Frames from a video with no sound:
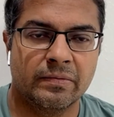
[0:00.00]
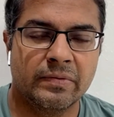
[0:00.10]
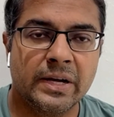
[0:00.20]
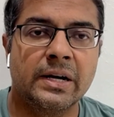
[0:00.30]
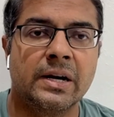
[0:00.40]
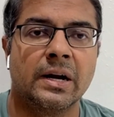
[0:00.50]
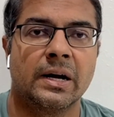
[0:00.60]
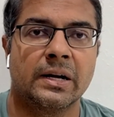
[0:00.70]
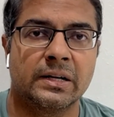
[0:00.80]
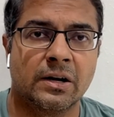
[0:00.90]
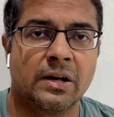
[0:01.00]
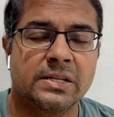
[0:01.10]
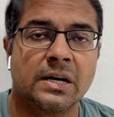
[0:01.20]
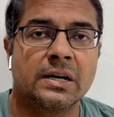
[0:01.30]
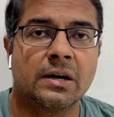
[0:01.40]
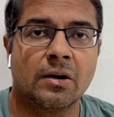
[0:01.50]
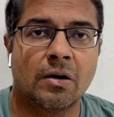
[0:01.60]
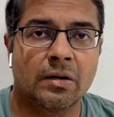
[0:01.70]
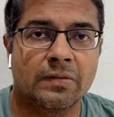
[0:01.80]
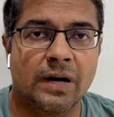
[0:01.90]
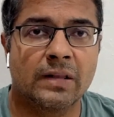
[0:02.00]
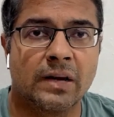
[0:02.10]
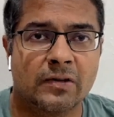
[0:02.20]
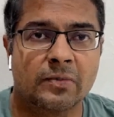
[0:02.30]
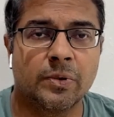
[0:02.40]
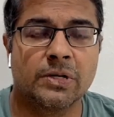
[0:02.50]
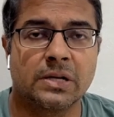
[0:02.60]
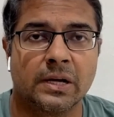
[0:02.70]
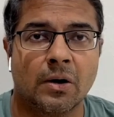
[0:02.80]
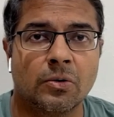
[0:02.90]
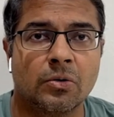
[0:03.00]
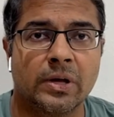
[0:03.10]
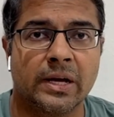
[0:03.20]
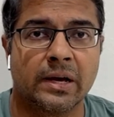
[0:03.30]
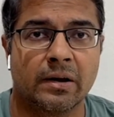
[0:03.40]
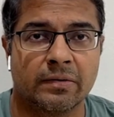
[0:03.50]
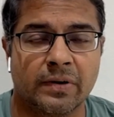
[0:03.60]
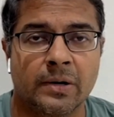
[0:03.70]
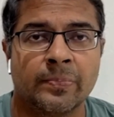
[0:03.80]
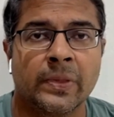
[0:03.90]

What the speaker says: we consulted a lot of other experts like how to take care of it.